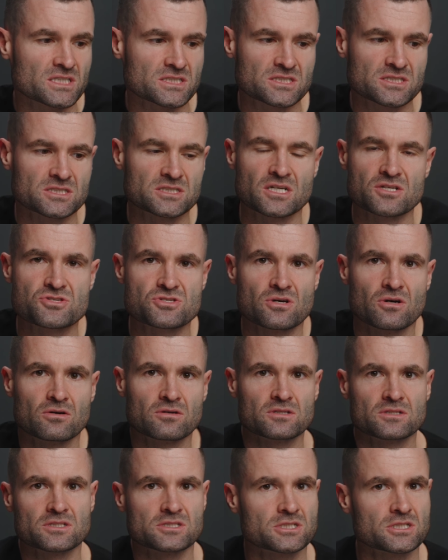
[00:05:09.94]
S-Cinetone
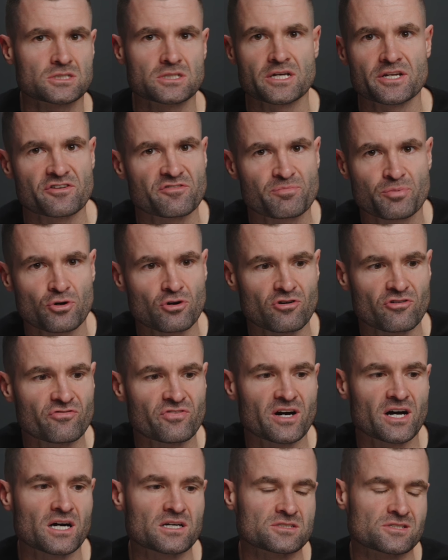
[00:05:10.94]
and these creative
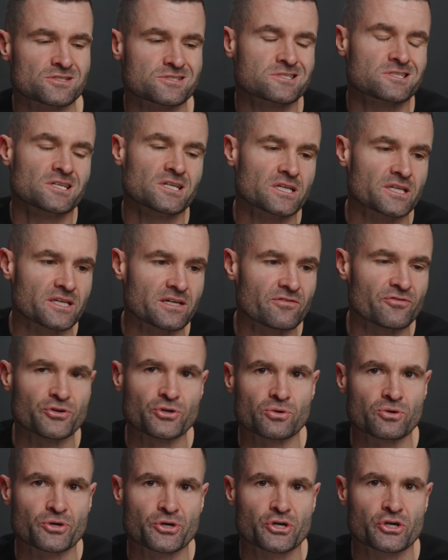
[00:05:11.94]
profiles, it's just gonna give
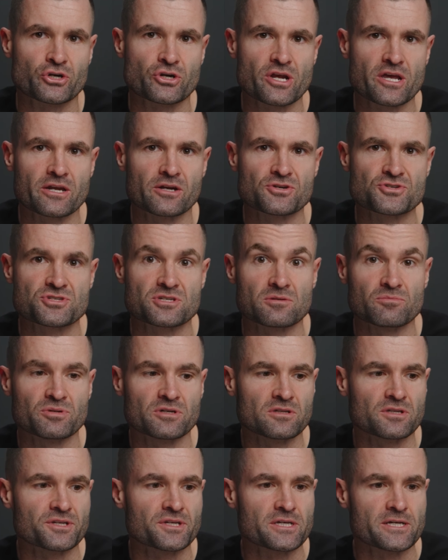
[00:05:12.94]
newer creators the
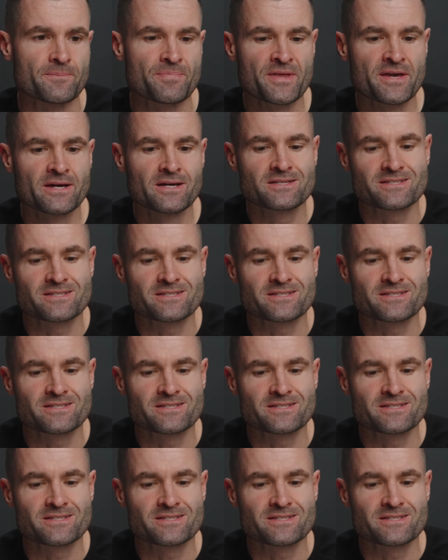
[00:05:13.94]
ability to